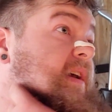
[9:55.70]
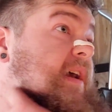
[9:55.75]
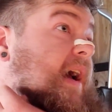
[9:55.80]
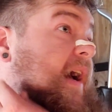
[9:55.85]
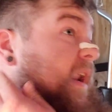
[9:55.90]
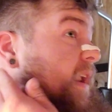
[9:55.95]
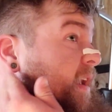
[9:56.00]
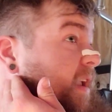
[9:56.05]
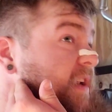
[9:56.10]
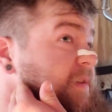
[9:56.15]

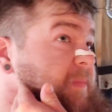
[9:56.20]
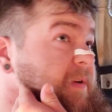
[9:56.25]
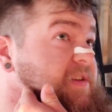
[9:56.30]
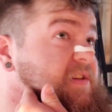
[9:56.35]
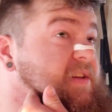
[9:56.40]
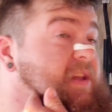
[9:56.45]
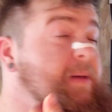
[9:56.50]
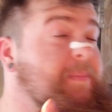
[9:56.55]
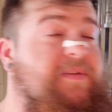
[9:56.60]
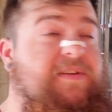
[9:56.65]
I didn't get as much
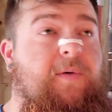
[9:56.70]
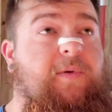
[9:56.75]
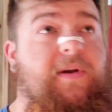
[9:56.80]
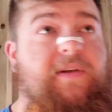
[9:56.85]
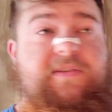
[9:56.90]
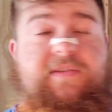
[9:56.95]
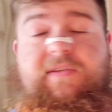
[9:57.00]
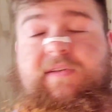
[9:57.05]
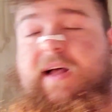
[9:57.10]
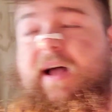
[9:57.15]
sleep as I
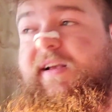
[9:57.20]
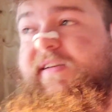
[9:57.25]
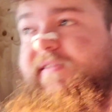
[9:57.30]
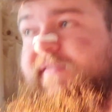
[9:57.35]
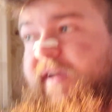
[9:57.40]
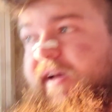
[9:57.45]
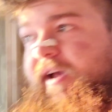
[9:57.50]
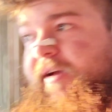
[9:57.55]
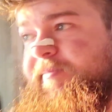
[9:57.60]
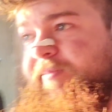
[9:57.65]
wanted to last
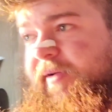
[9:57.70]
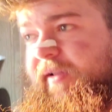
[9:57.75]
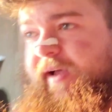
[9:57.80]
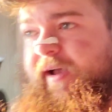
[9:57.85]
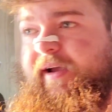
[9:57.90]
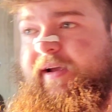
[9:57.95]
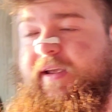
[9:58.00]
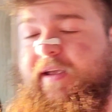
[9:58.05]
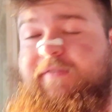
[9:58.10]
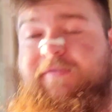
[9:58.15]
night, but
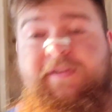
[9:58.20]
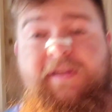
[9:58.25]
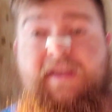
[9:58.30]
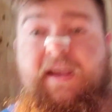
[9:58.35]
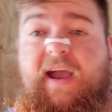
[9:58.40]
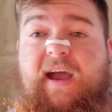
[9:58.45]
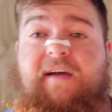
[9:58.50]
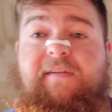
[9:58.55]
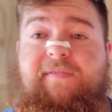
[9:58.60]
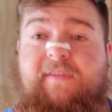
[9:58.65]
like even the
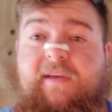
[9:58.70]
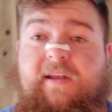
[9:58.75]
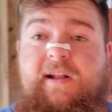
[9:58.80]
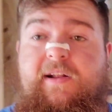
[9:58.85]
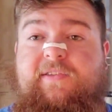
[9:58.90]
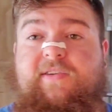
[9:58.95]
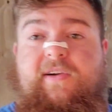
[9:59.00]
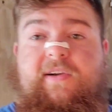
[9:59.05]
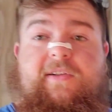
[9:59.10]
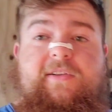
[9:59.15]
caffeine
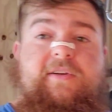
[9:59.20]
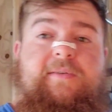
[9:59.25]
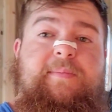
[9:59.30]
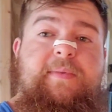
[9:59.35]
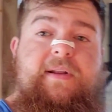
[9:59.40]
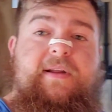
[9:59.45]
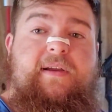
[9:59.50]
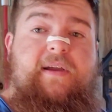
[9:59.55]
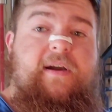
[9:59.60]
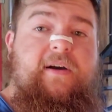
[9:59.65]
I took a little
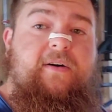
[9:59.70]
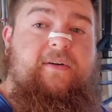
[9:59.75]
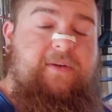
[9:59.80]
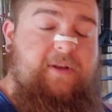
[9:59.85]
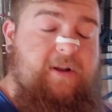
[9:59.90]
bit ago,